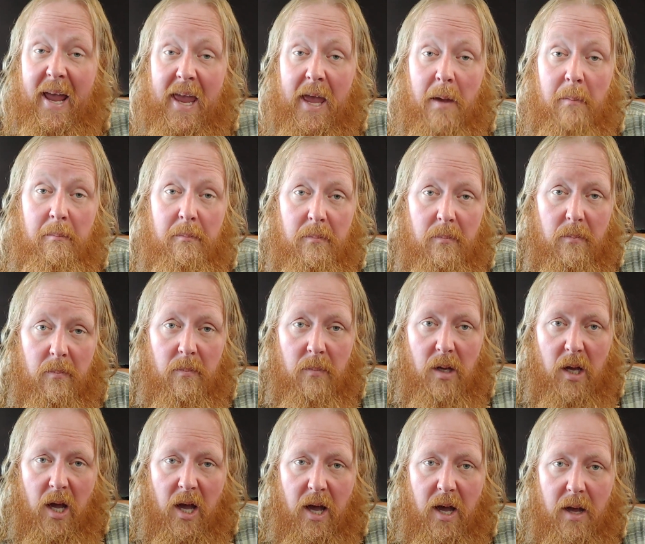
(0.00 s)
am
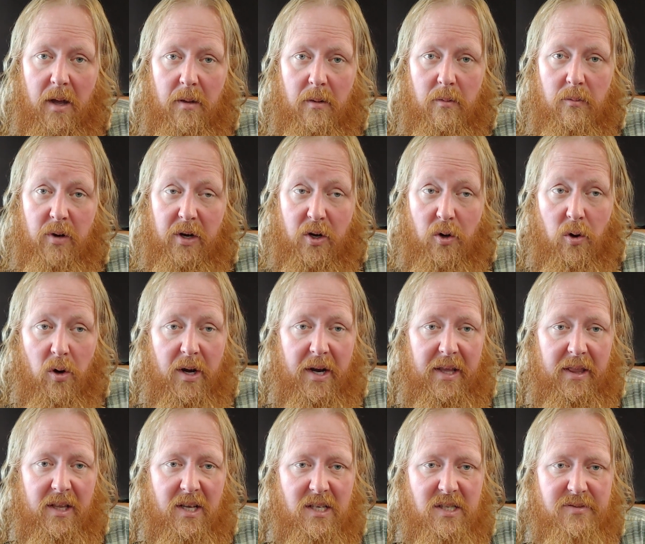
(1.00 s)
uh,
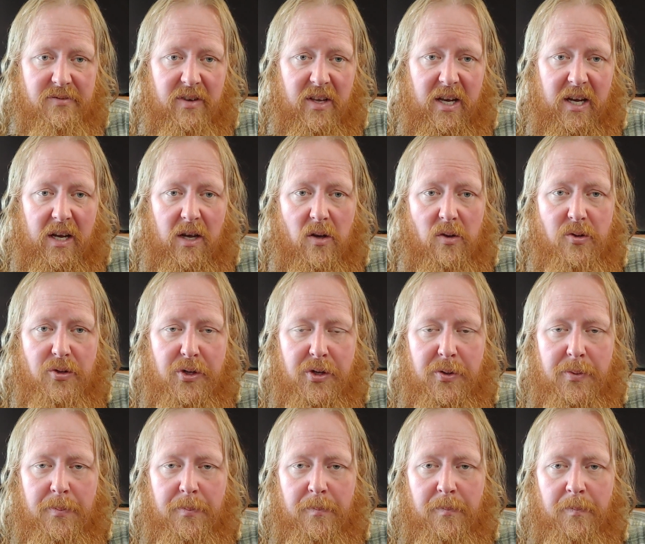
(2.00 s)
recording these videos
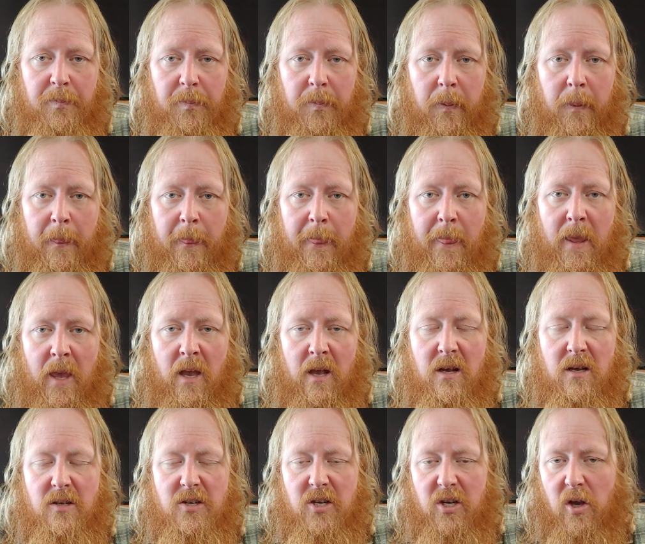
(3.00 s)

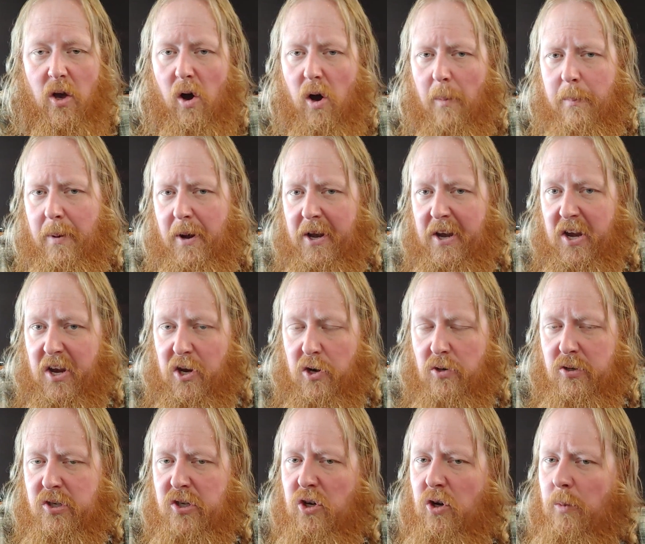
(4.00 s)
to go up onto
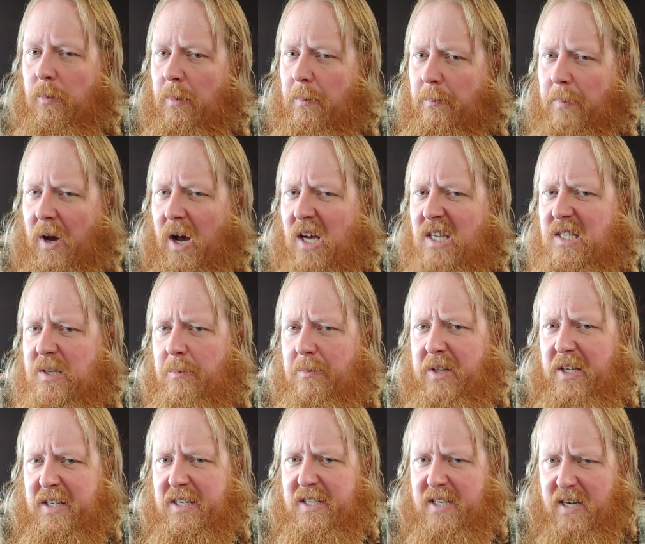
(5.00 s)
YouTube and
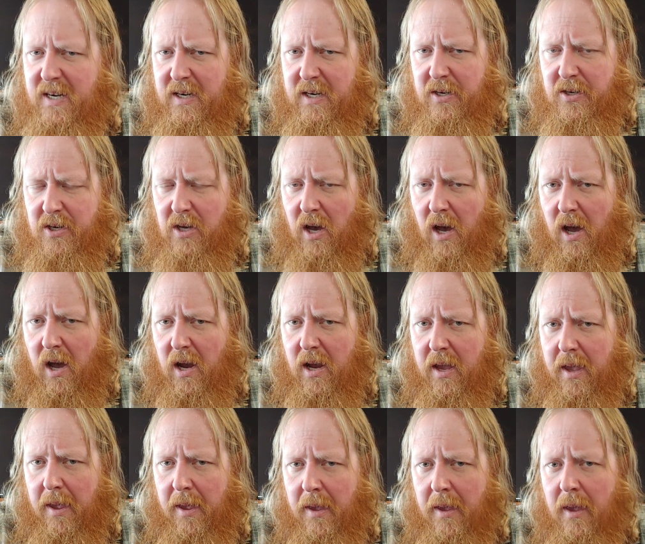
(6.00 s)
possibly TikTok
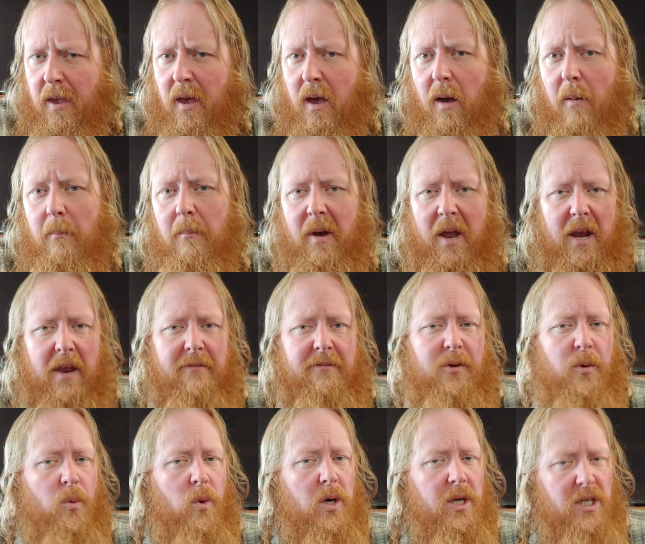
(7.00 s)
but if
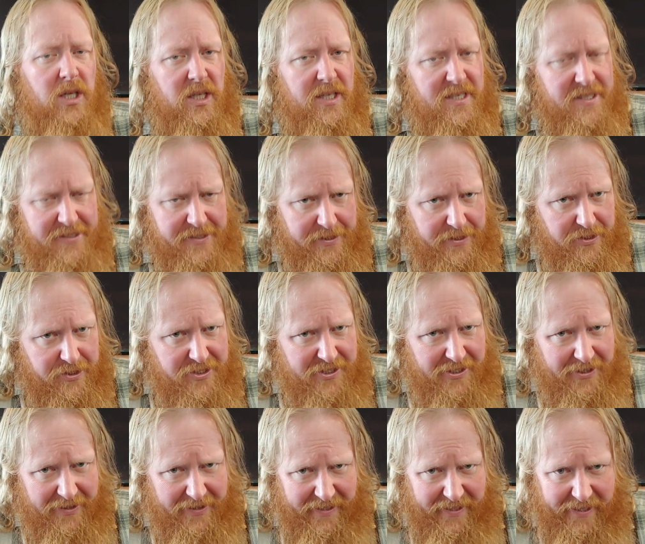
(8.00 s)
you want to listen
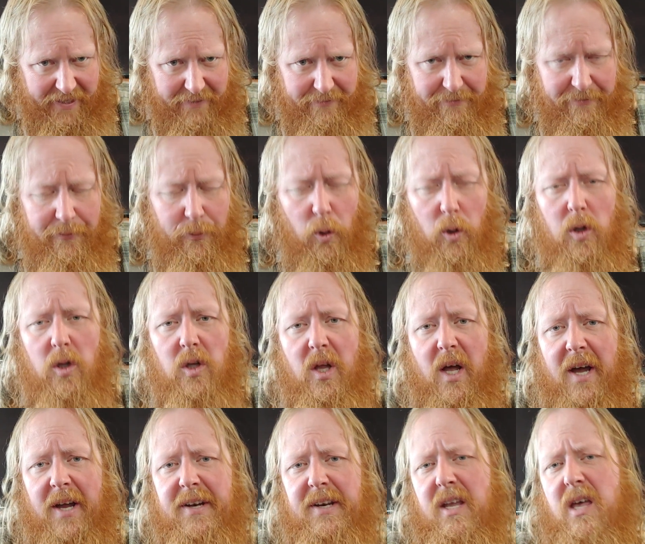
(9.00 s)
to the full
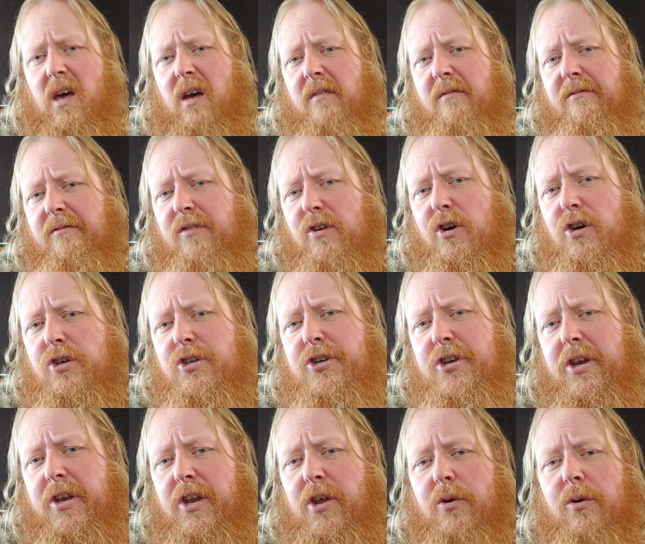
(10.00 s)
uncut
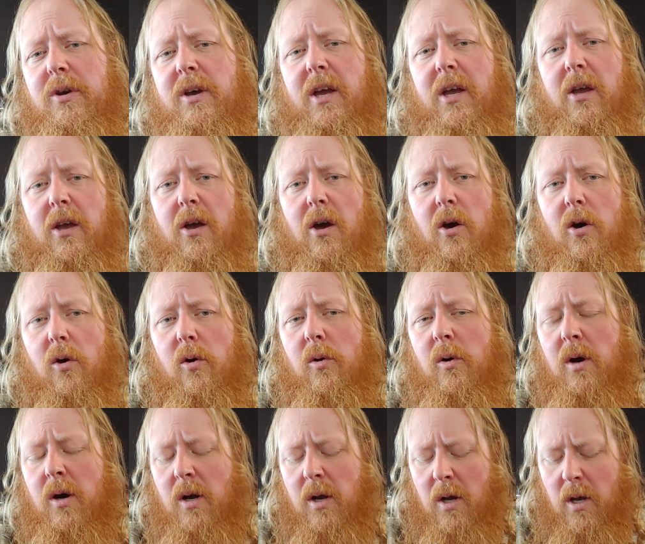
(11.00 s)
version, you can go
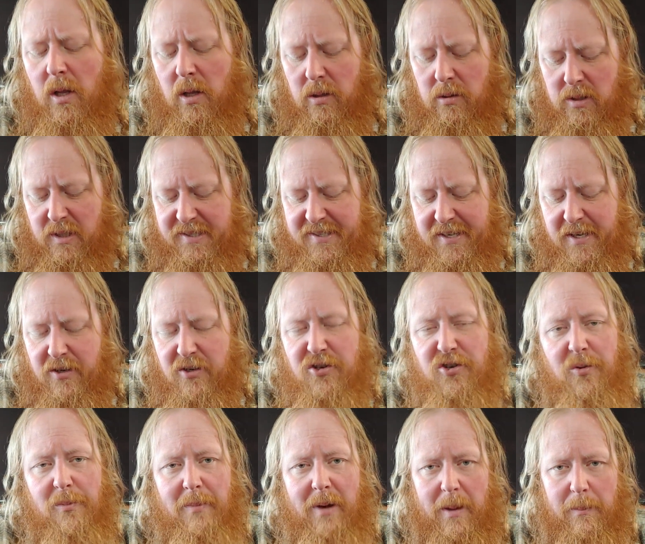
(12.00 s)
listen
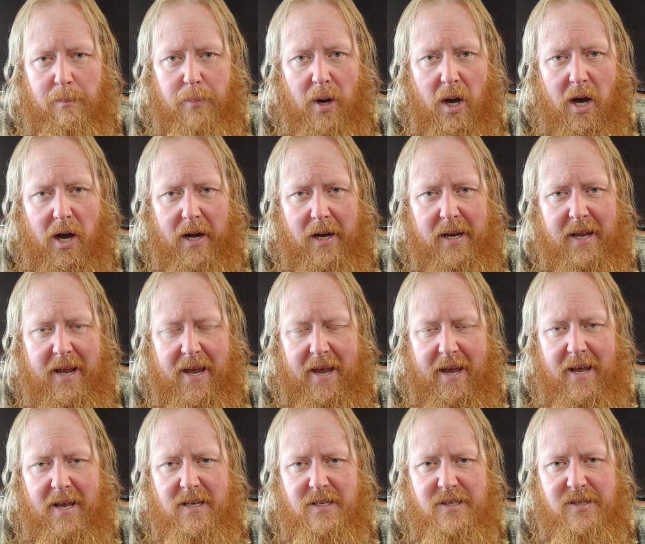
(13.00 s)
to my
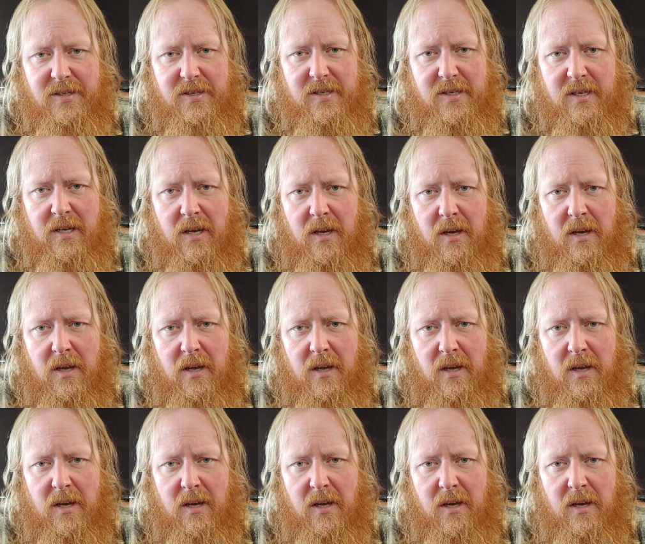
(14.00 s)
podcasts